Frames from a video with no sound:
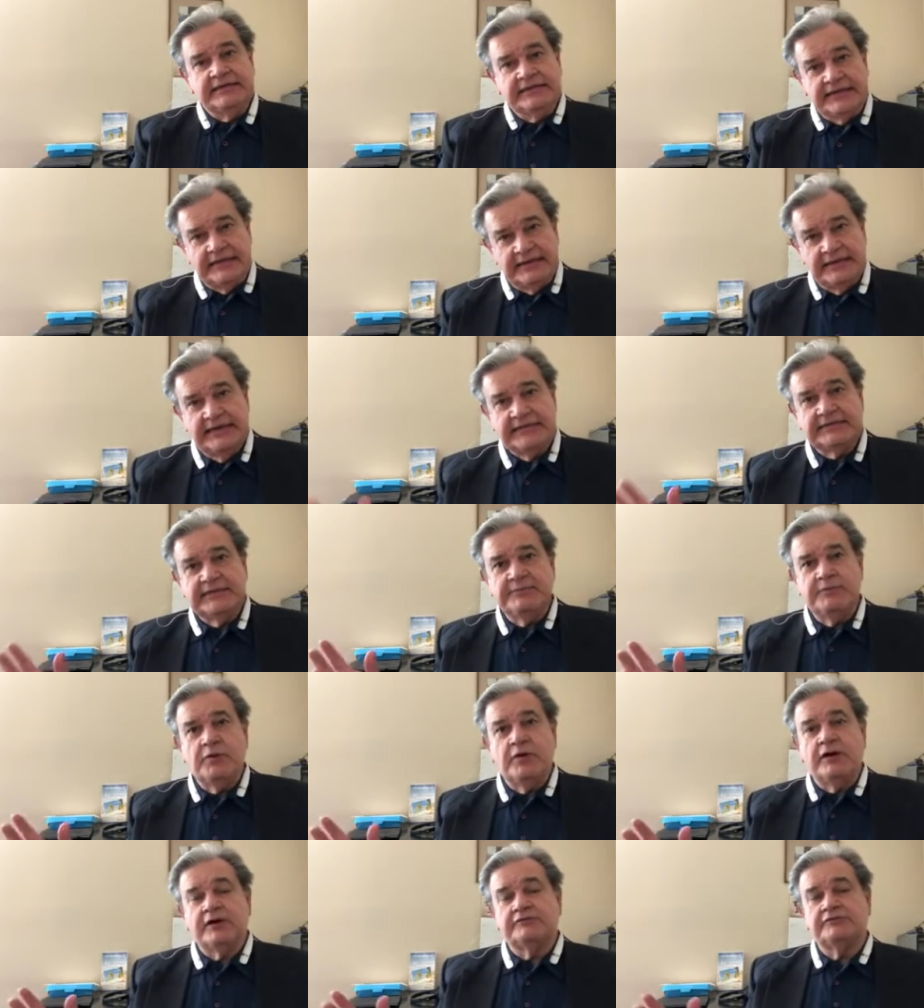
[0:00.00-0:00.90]
they let them
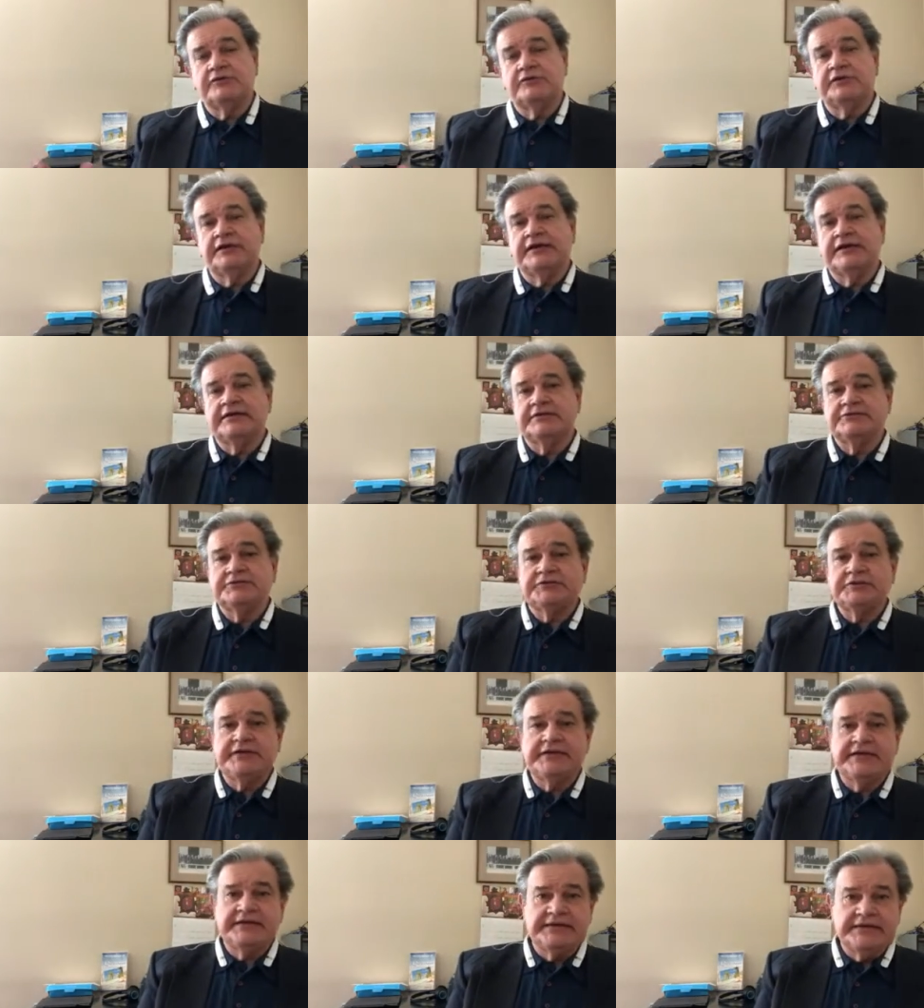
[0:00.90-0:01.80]
walk through the
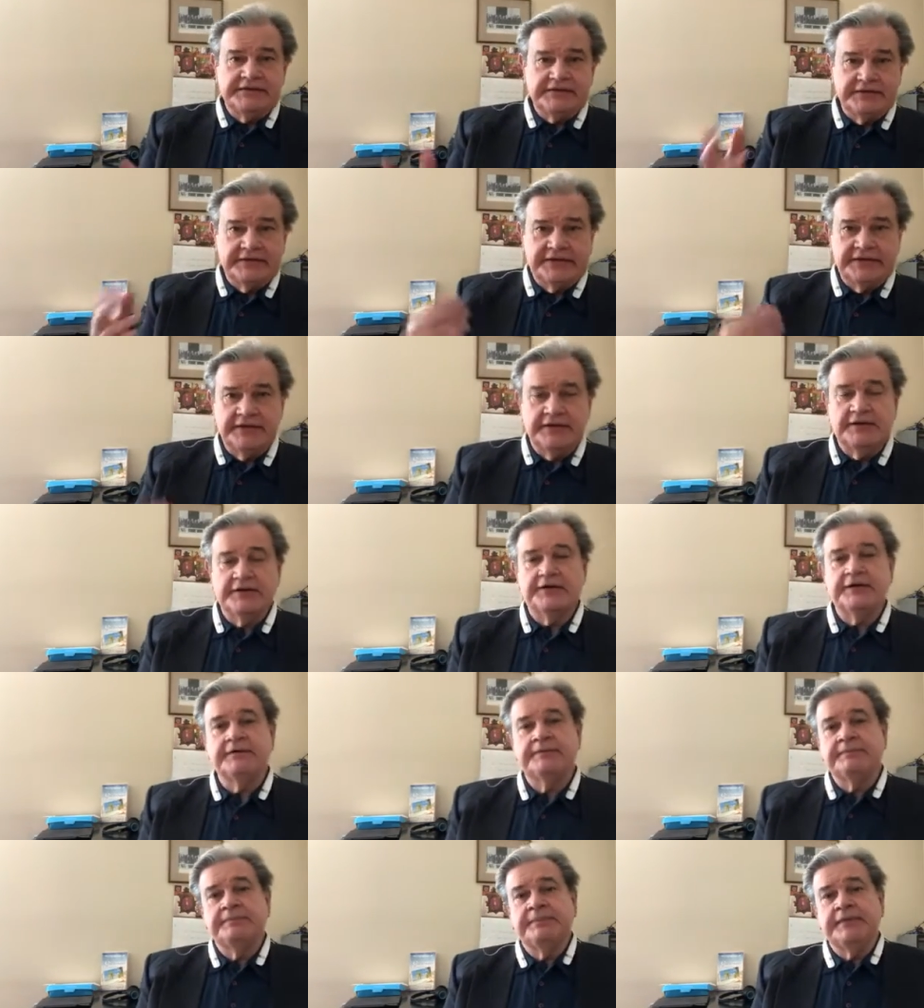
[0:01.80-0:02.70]
country, and here they
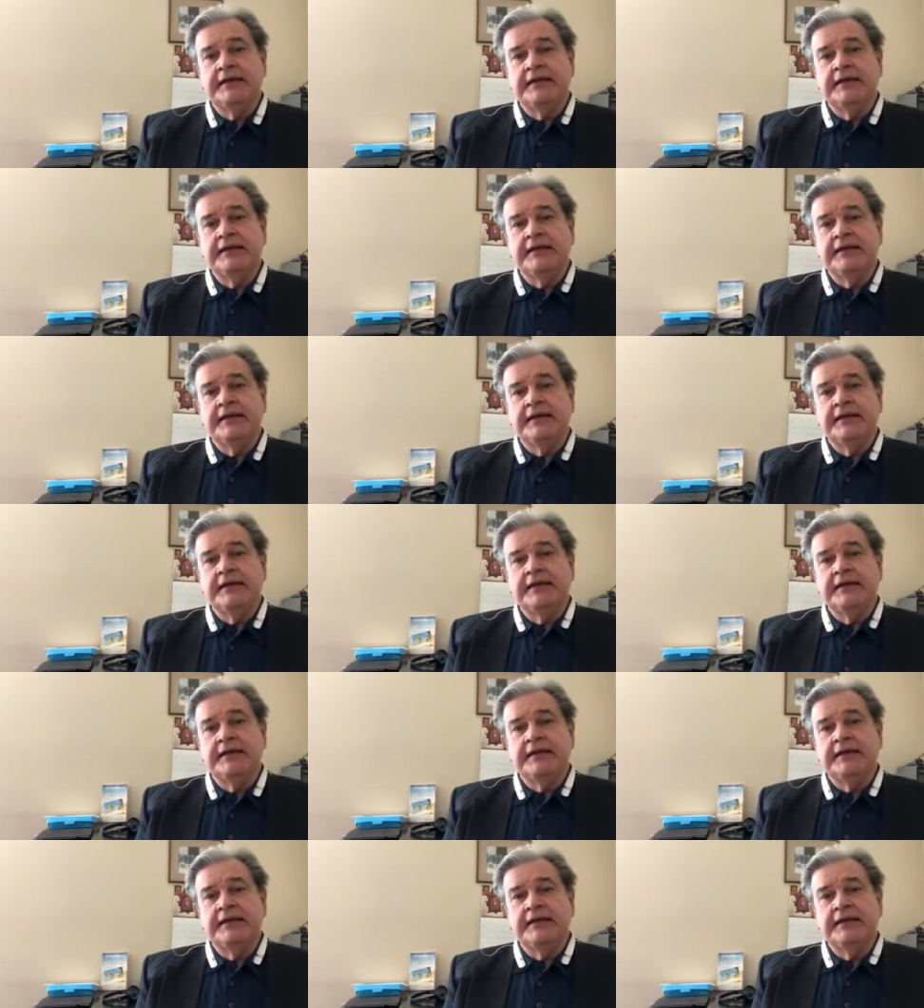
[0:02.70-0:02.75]
are.